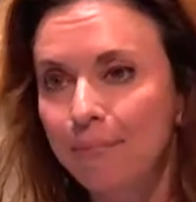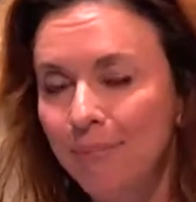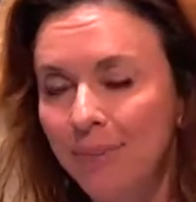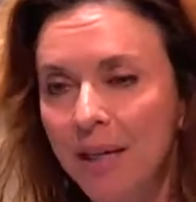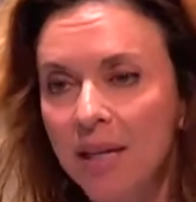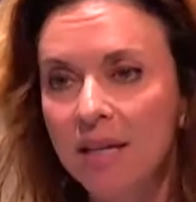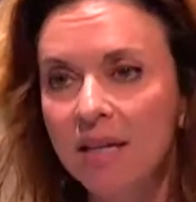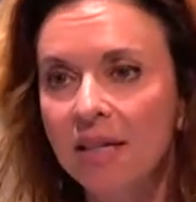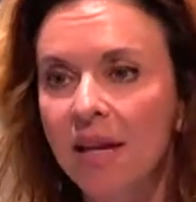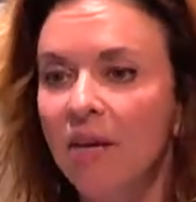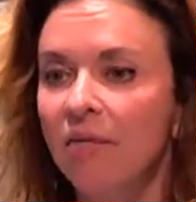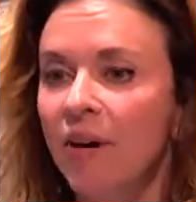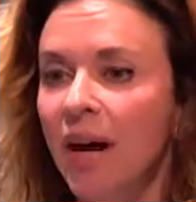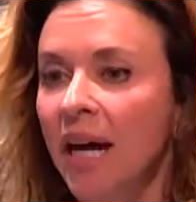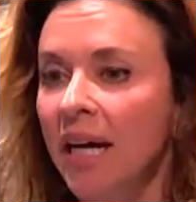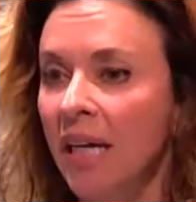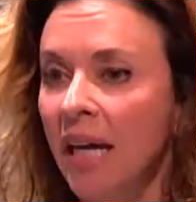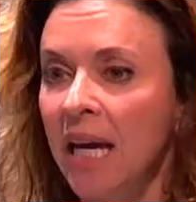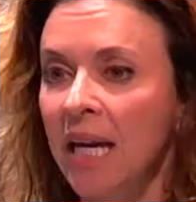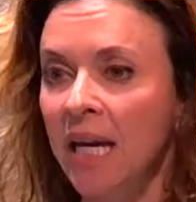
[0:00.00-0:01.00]
He's not
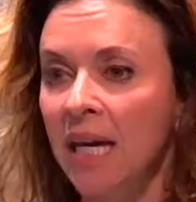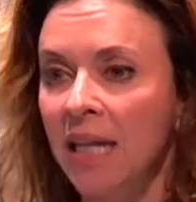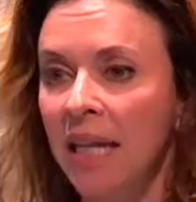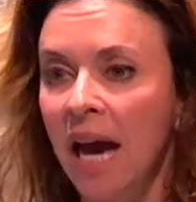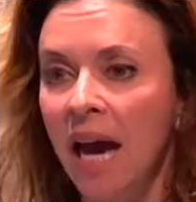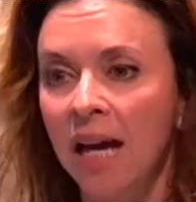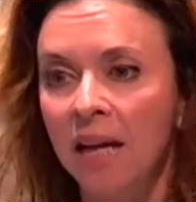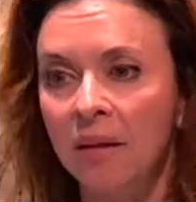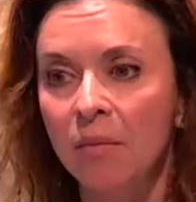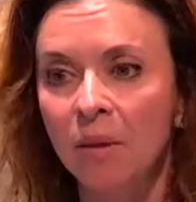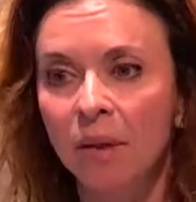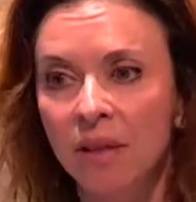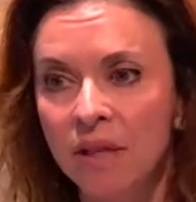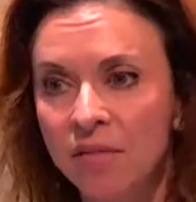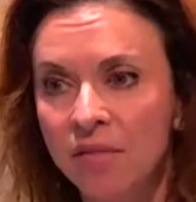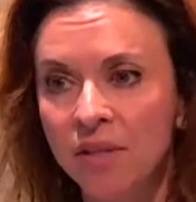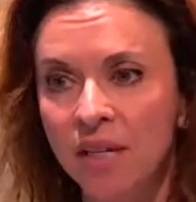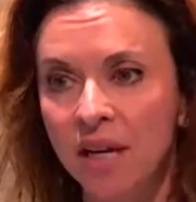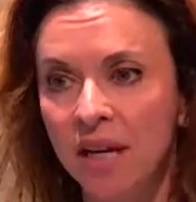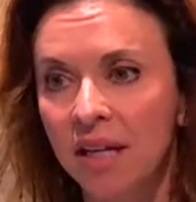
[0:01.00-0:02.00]
violating that. He
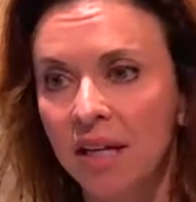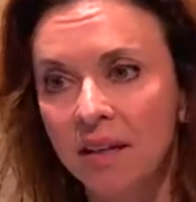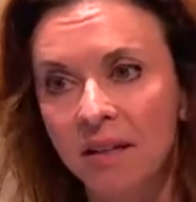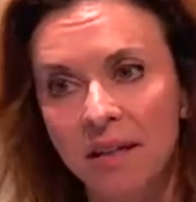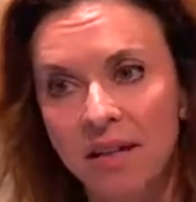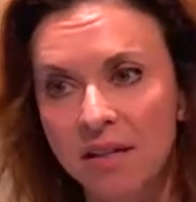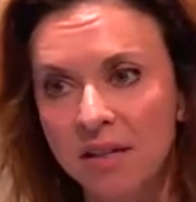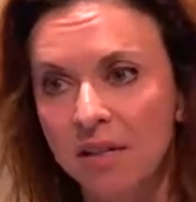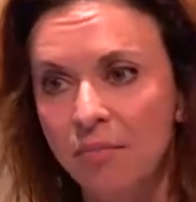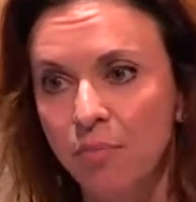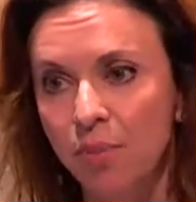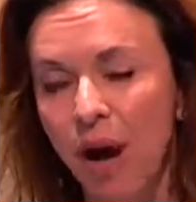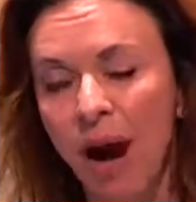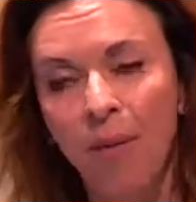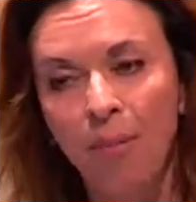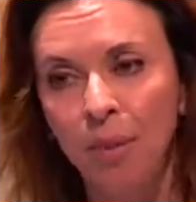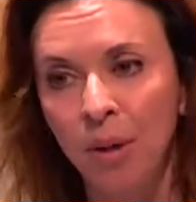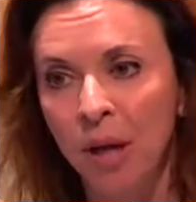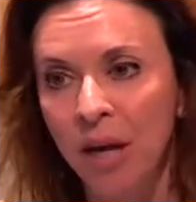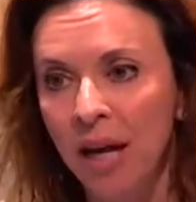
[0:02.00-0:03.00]
believes that this
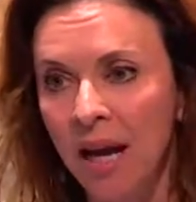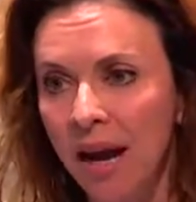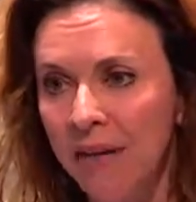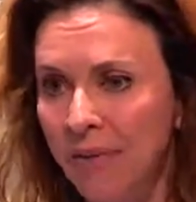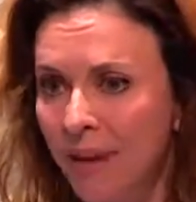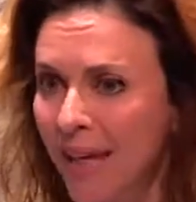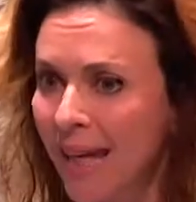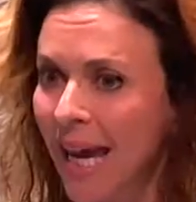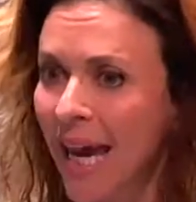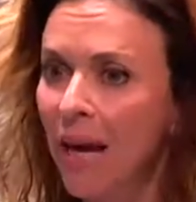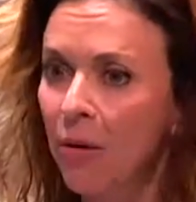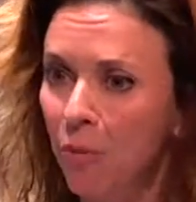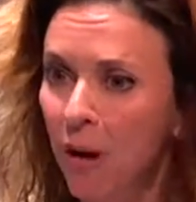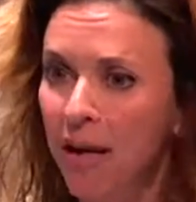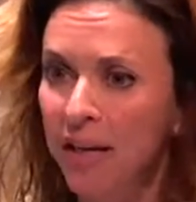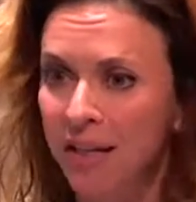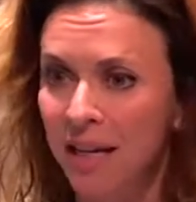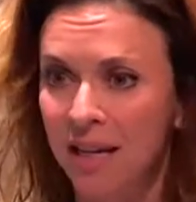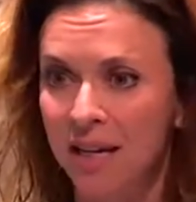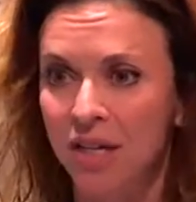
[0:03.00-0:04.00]
property at the
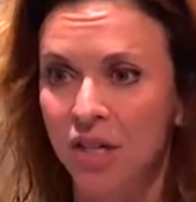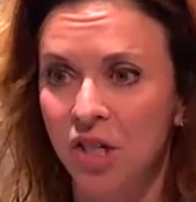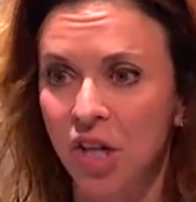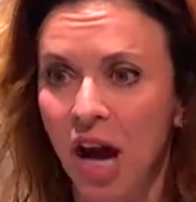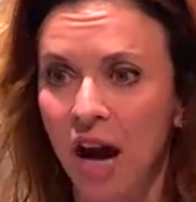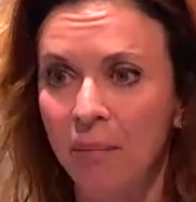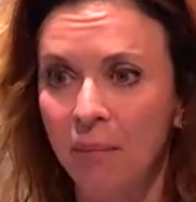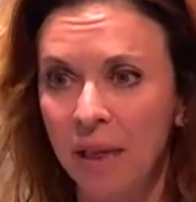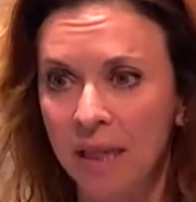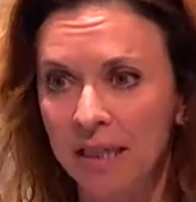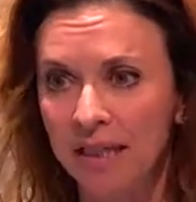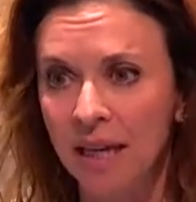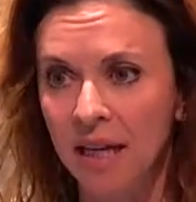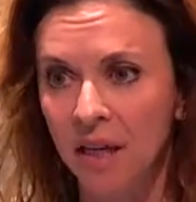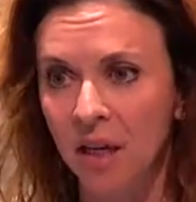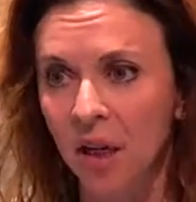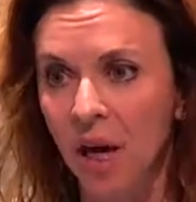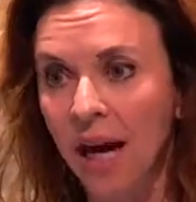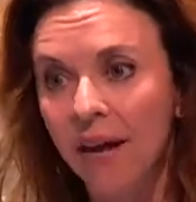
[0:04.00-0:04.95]
gateway to his shopping center